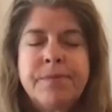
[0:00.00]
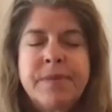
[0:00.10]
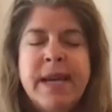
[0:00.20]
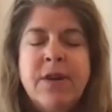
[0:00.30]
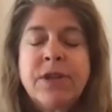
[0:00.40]

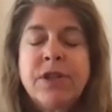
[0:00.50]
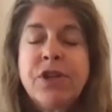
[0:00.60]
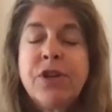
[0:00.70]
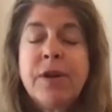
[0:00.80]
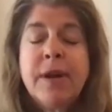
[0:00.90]
down into
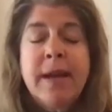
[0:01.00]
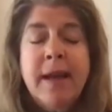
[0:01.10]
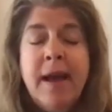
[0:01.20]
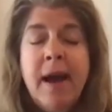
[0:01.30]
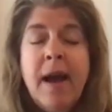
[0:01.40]
your
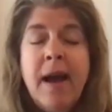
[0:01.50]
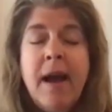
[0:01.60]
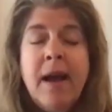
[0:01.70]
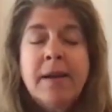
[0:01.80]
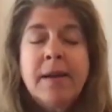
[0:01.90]

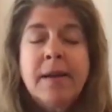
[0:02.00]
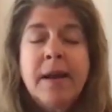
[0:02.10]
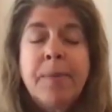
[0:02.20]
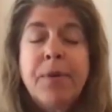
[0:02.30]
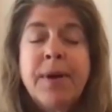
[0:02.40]

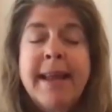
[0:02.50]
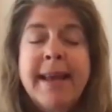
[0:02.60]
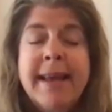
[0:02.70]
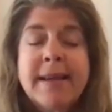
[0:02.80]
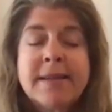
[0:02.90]
upper
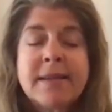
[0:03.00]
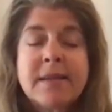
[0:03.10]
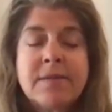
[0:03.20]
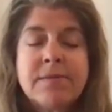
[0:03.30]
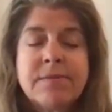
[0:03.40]
legs,